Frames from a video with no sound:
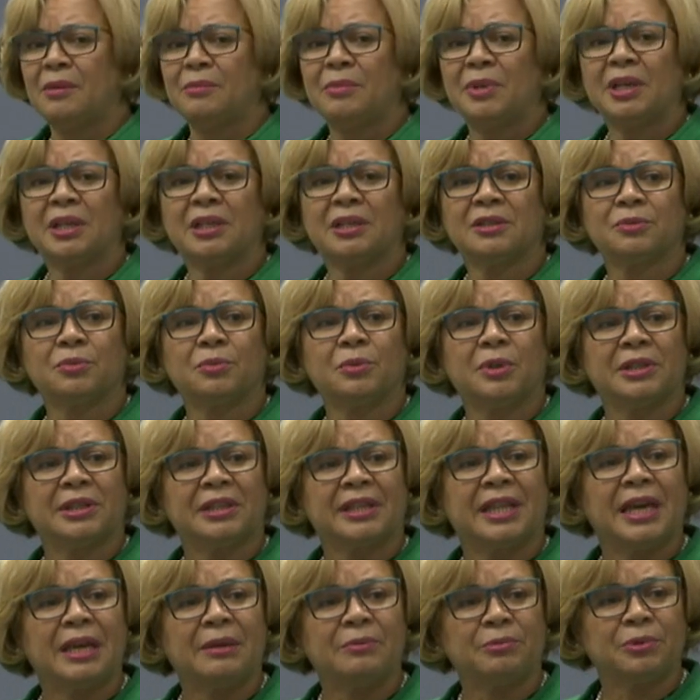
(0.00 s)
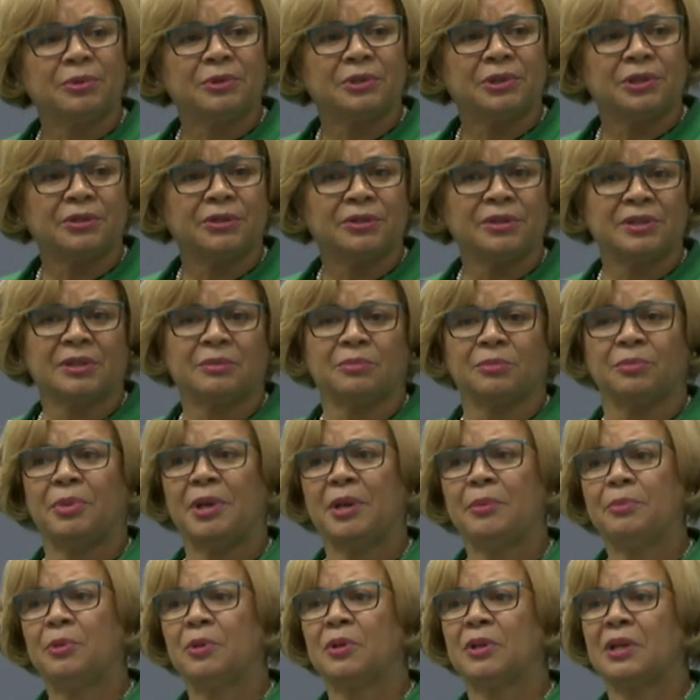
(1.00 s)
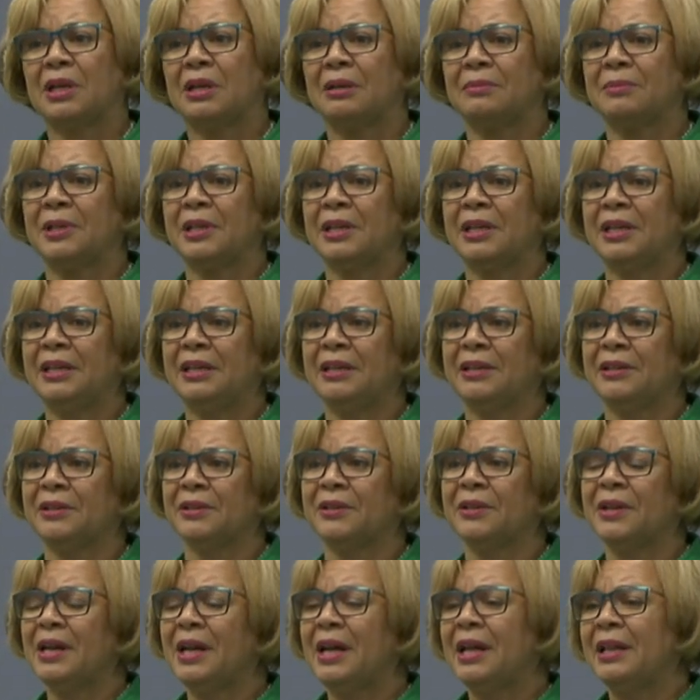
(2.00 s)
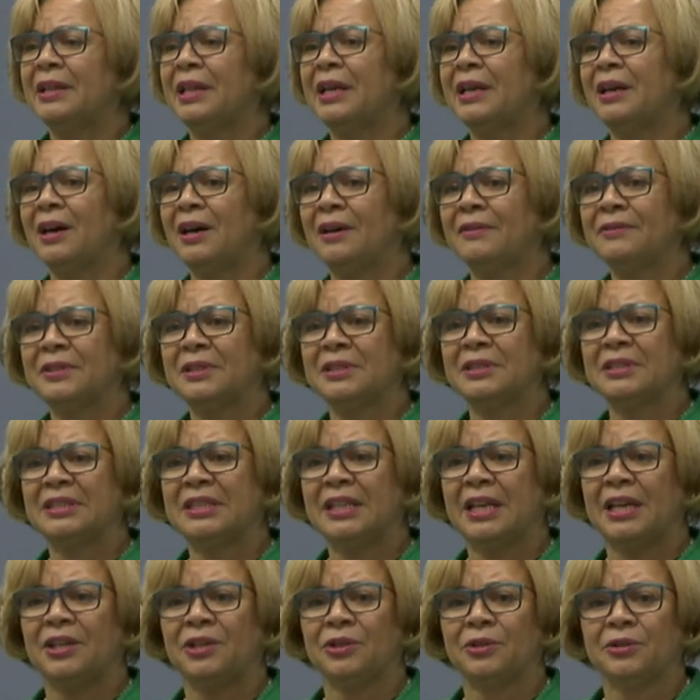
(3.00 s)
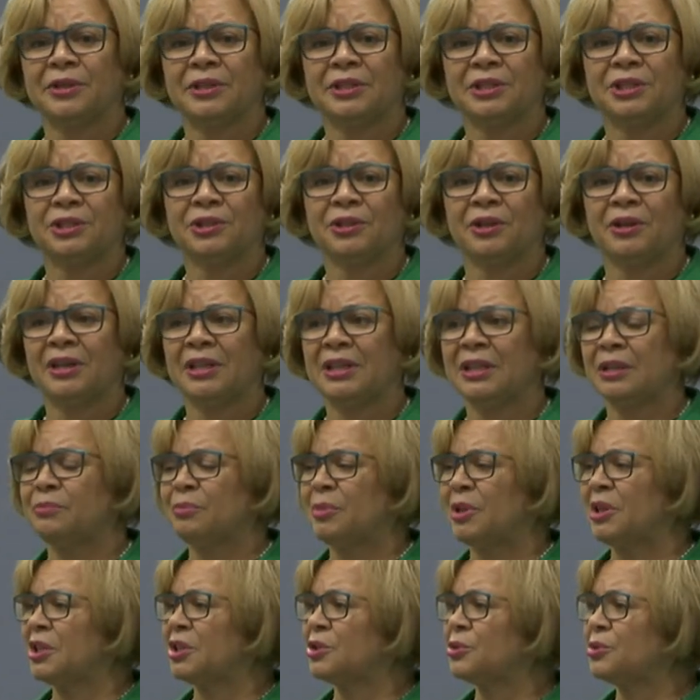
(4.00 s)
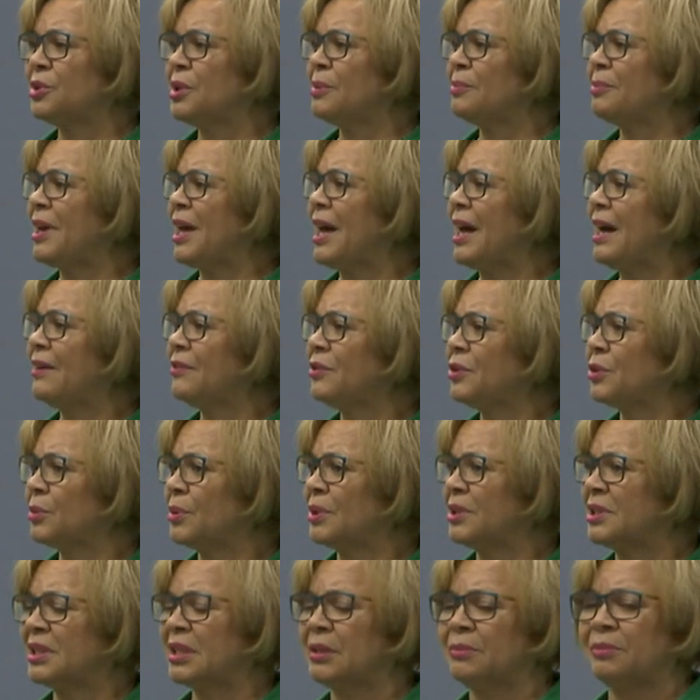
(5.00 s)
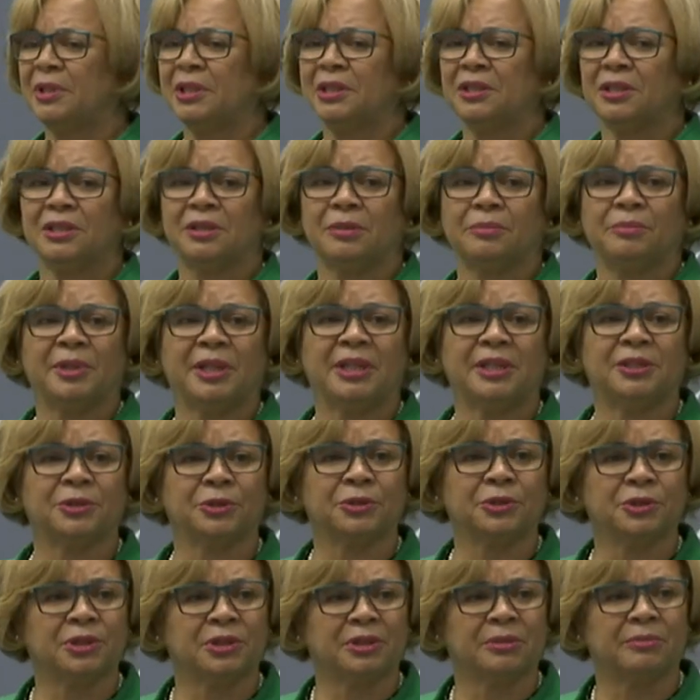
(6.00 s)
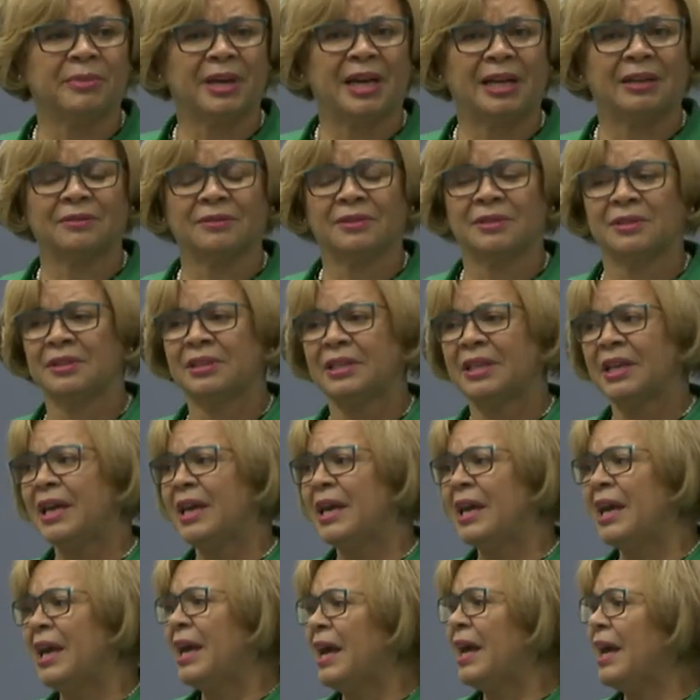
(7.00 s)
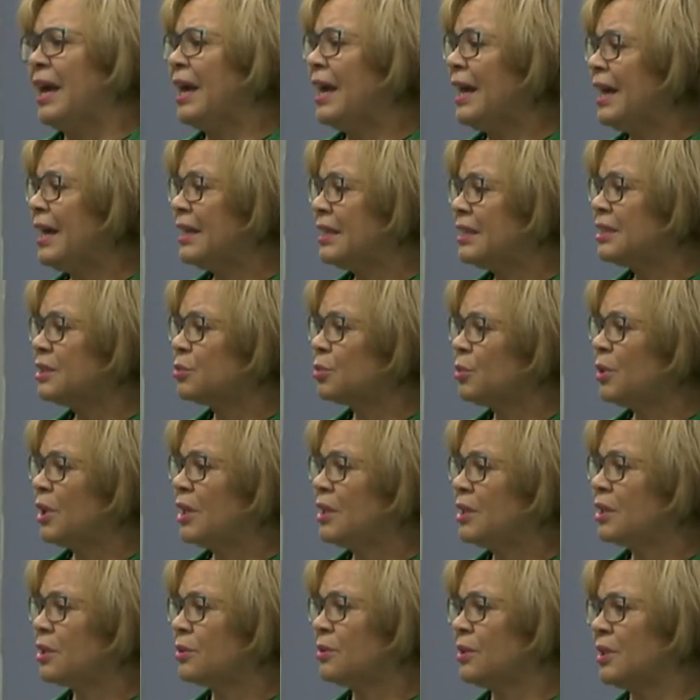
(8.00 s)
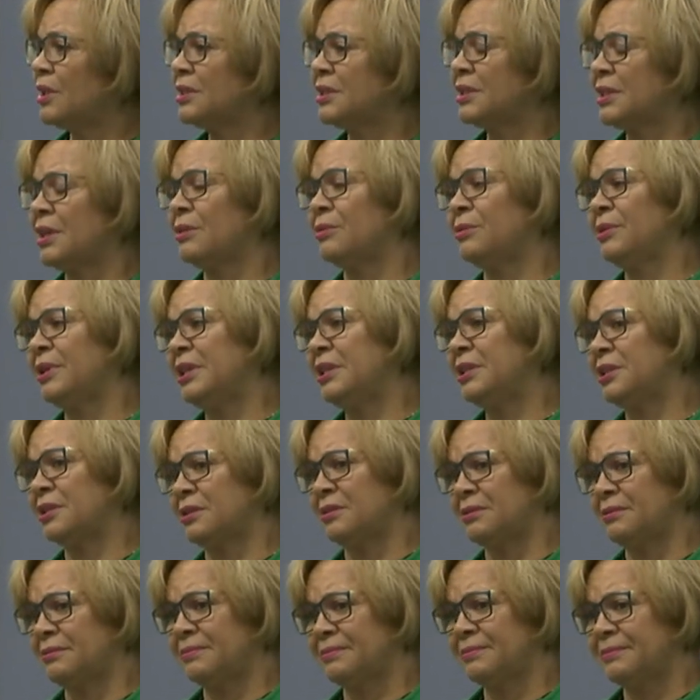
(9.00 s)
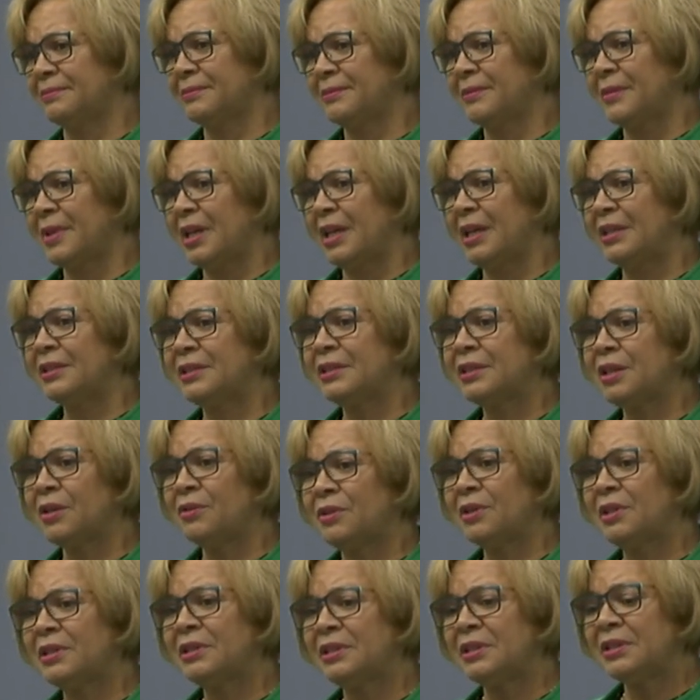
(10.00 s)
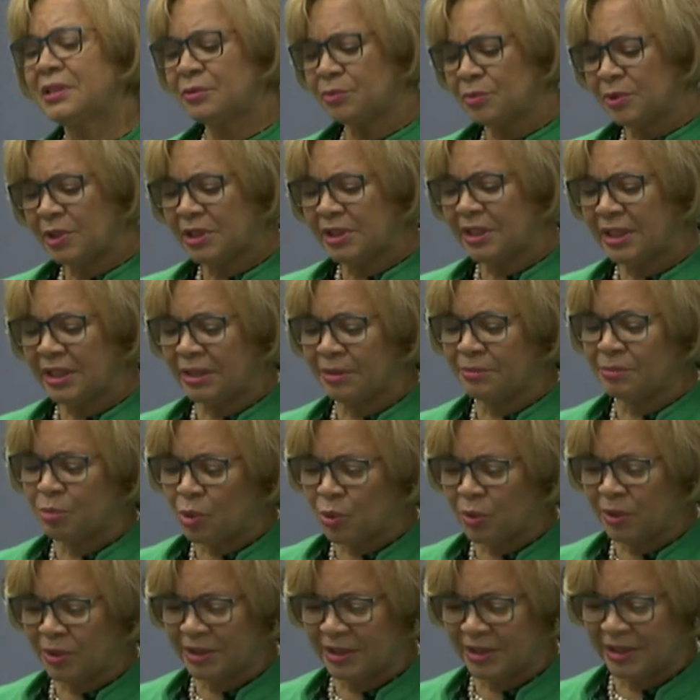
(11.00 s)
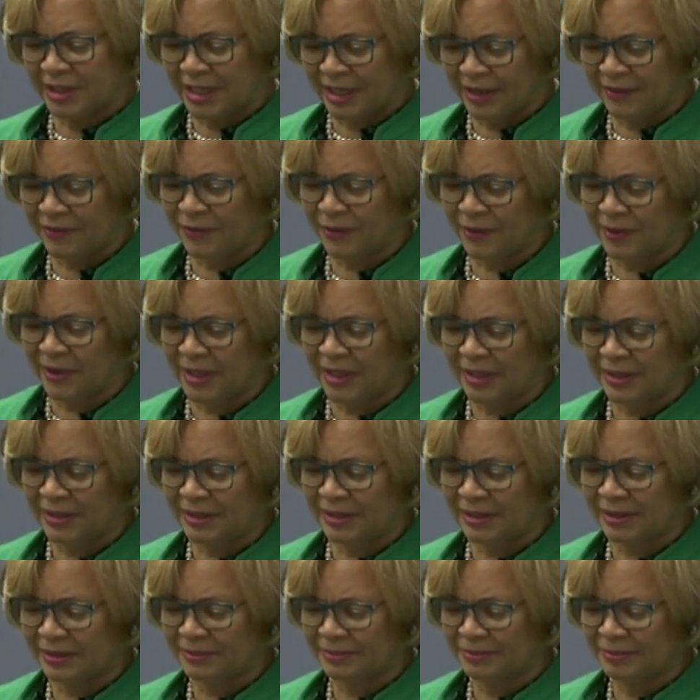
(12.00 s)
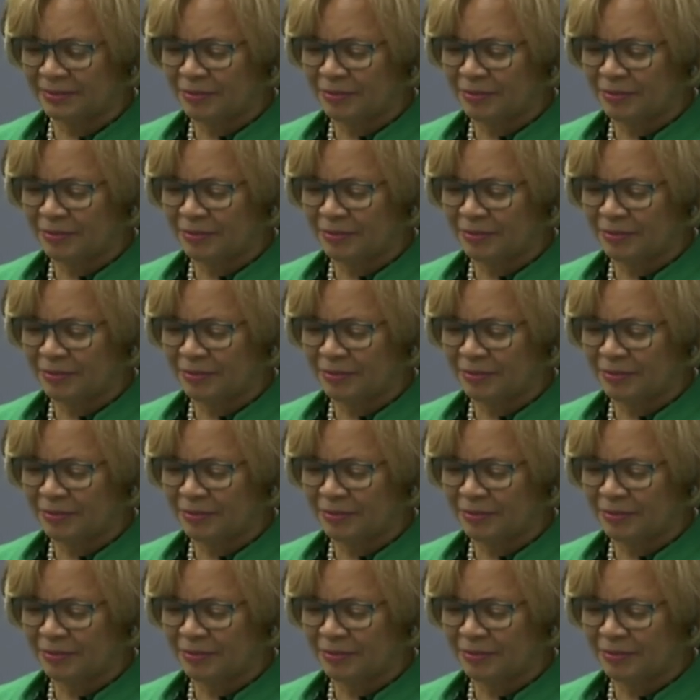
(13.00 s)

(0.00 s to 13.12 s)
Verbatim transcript: Because what they produce and people coming here, they often say you're in Charlotte, but the trip afterwards can be to the beach or to the mountains and as well across our region. And so this is really an important day for us.